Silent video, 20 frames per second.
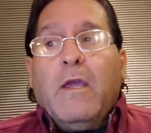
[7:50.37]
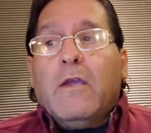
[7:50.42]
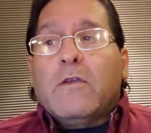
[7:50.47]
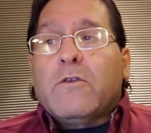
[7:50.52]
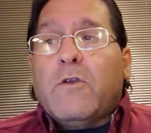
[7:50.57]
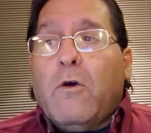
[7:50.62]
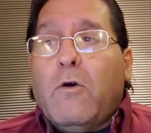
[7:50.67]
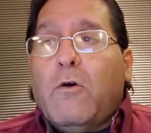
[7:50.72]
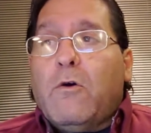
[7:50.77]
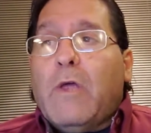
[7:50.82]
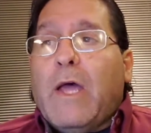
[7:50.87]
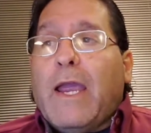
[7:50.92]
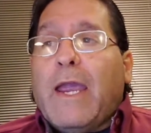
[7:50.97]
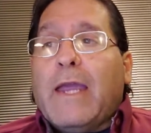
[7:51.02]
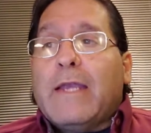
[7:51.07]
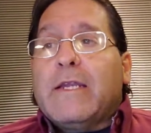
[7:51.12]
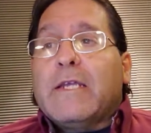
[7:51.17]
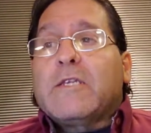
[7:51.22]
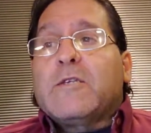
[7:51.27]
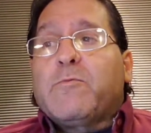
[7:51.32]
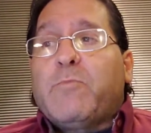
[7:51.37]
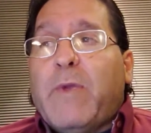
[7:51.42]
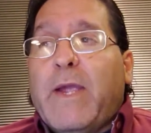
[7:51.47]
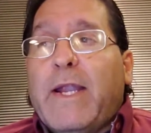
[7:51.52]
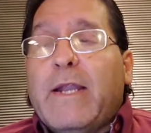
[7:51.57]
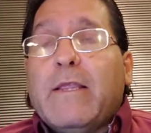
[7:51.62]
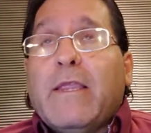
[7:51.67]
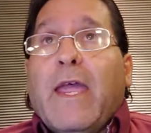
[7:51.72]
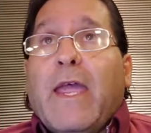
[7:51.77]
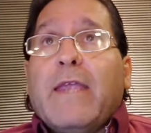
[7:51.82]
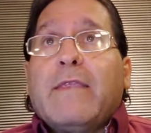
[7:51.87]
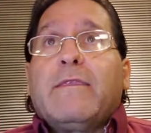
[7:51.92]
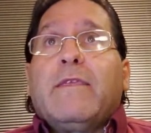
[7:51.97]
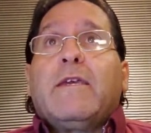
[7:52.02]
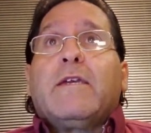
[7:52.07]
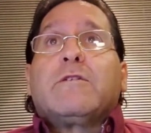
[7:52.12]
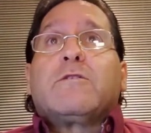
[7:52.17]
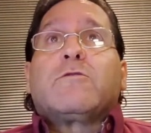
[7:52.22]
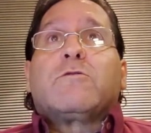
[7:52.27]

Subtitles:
So I can explain it like this.